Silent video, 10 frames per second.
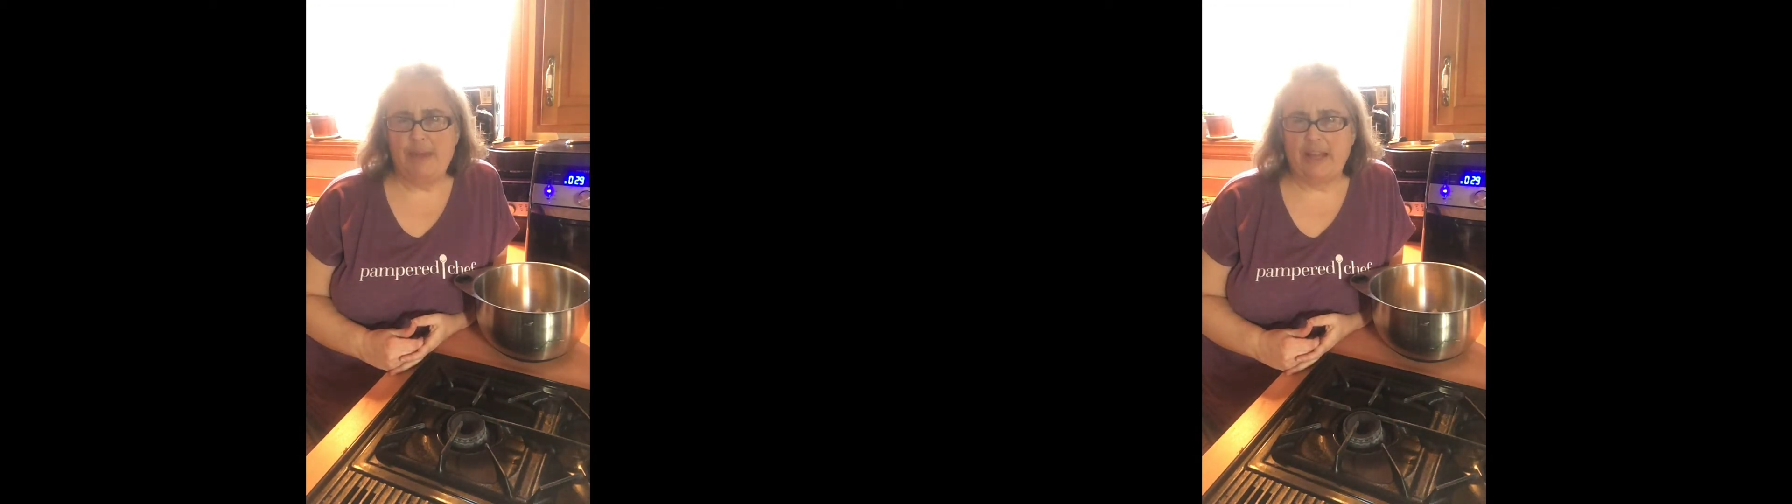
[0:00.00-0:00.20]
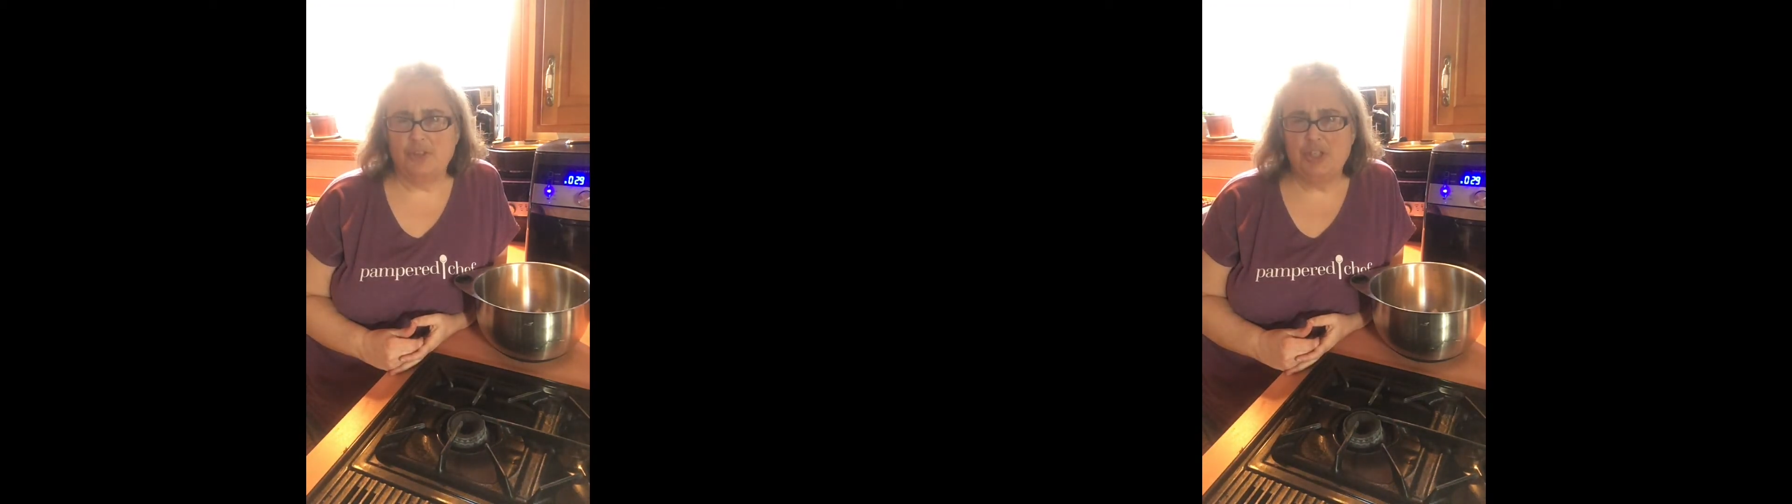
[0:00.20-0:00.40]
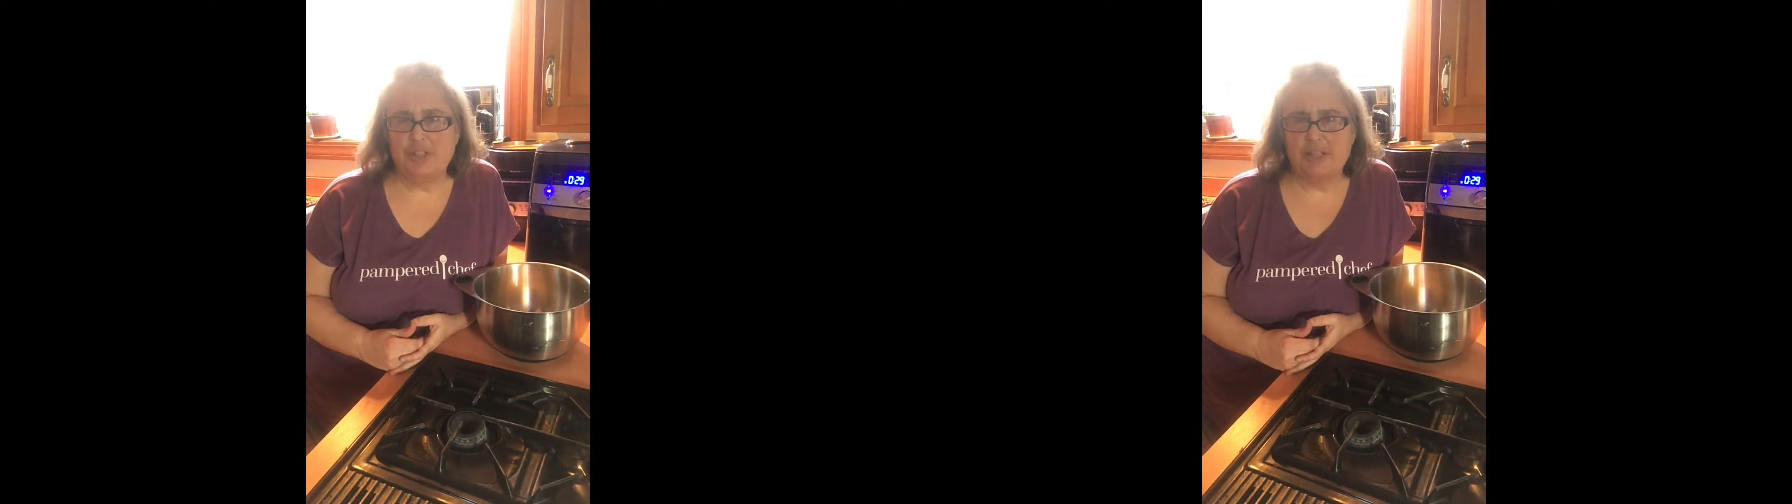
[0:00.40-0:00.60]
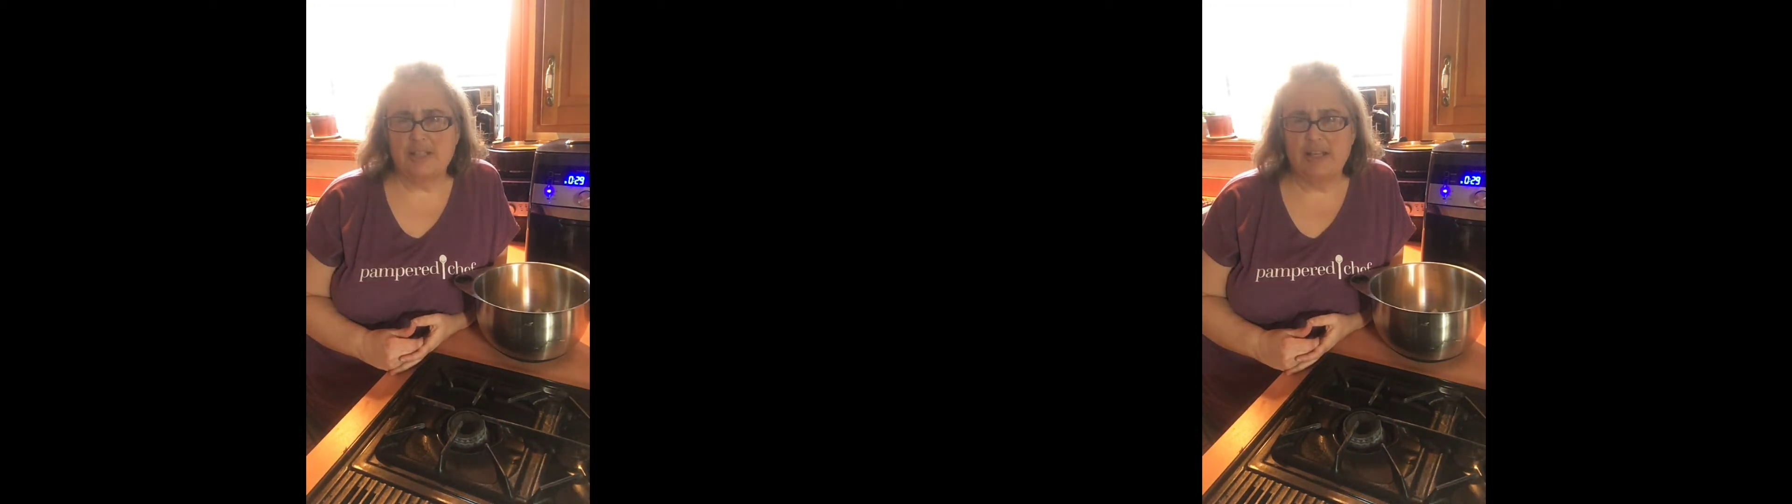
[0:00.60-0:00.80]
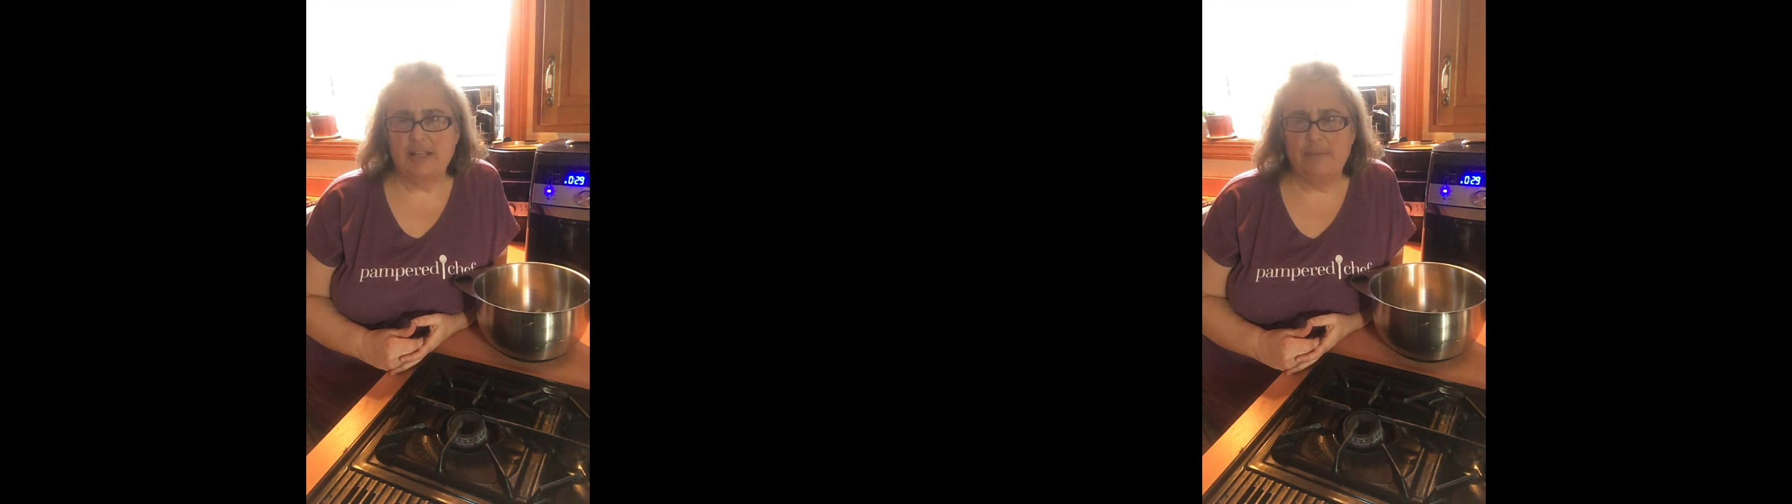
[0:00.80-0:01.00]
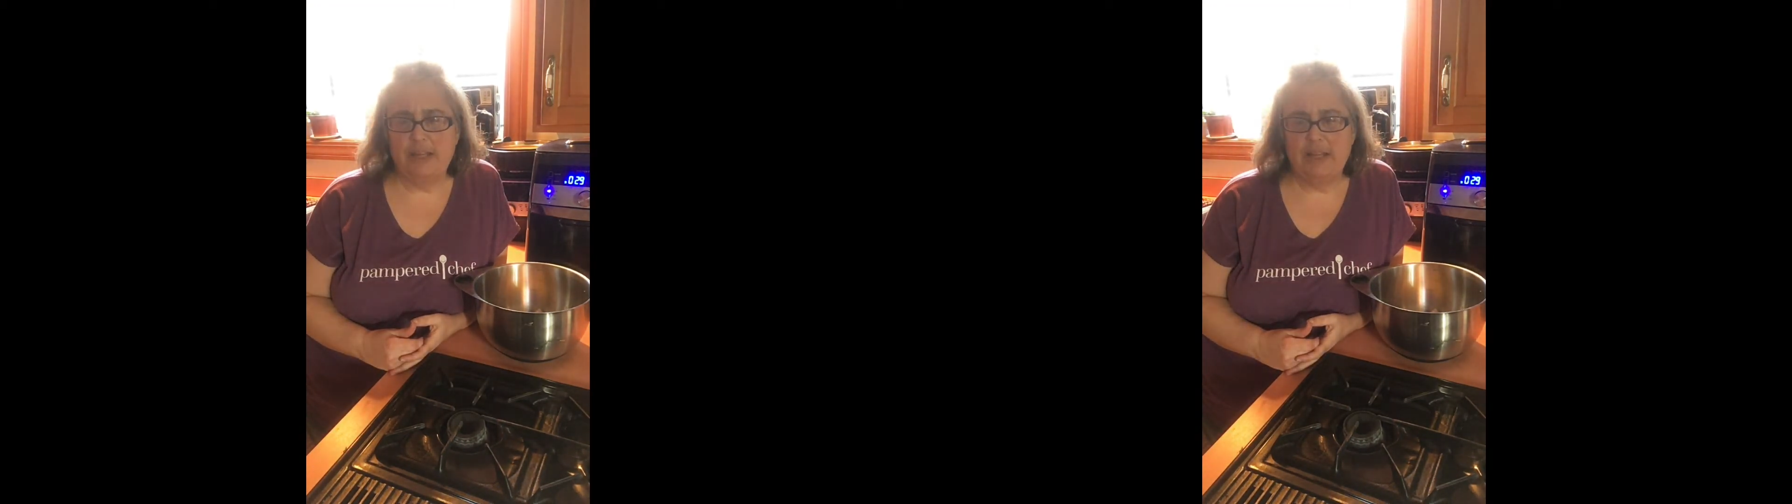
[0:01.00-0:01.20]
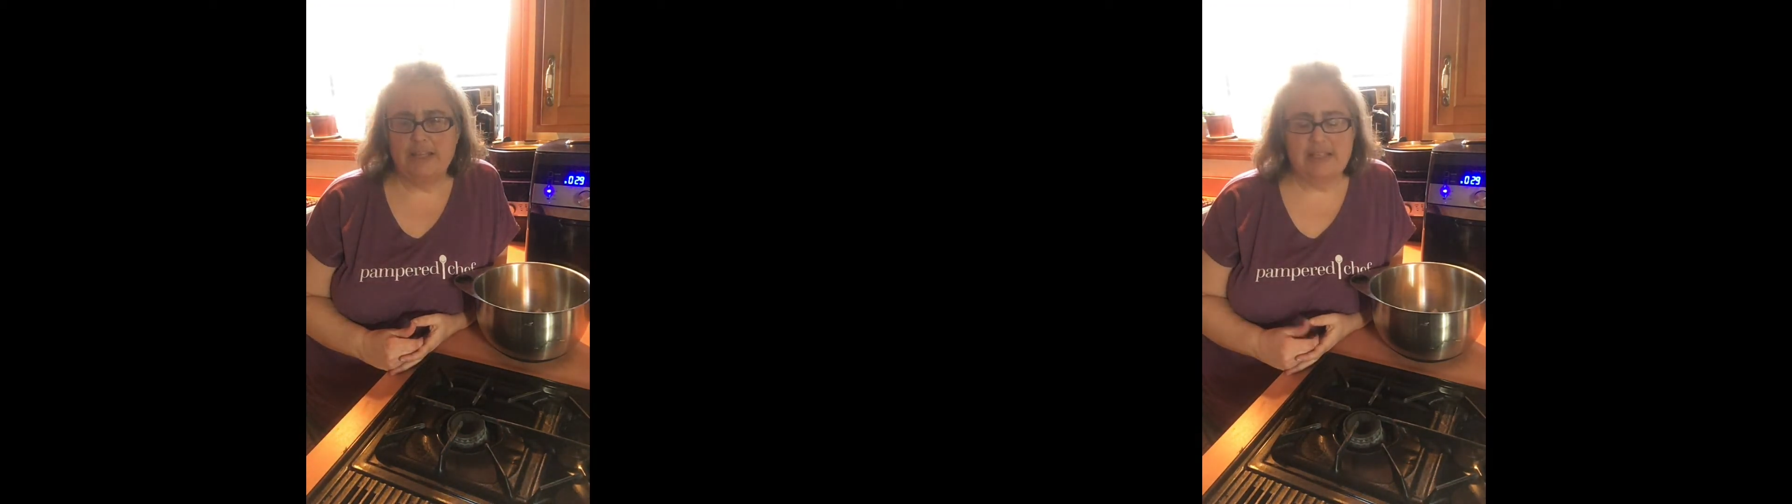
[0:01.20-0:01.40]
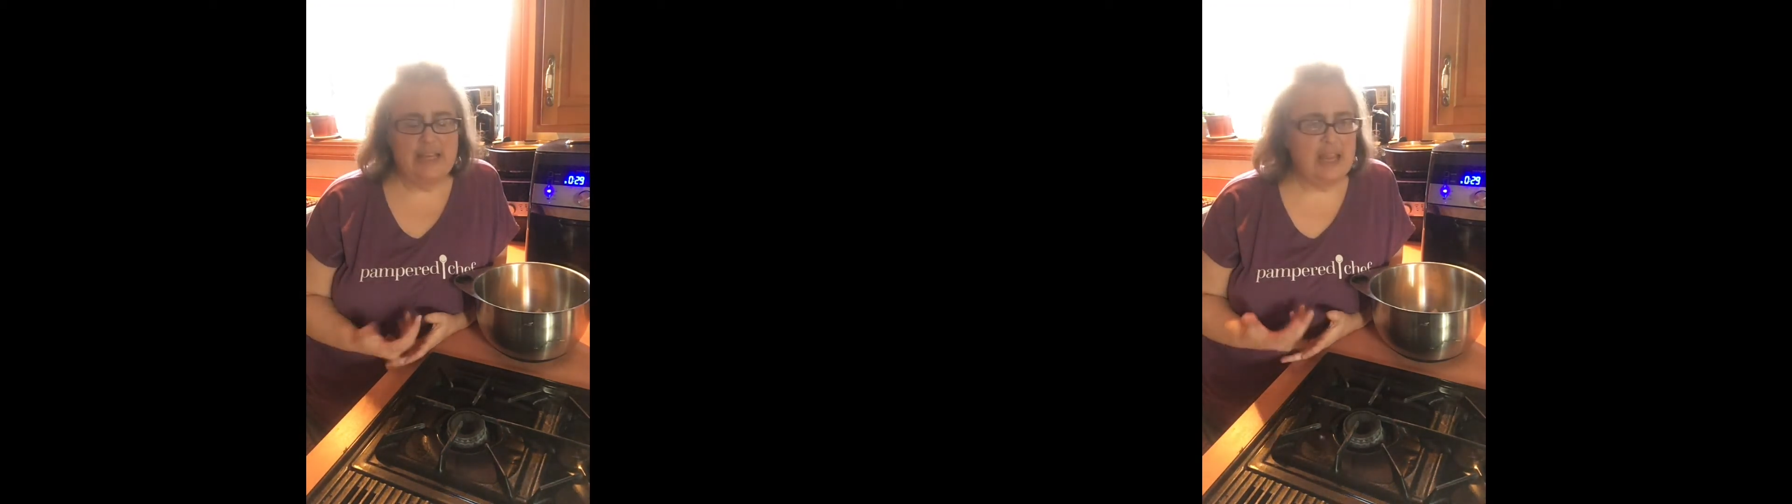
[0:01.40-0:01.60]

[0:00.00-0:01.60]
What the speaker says: mac and cheese on the side that I made last night,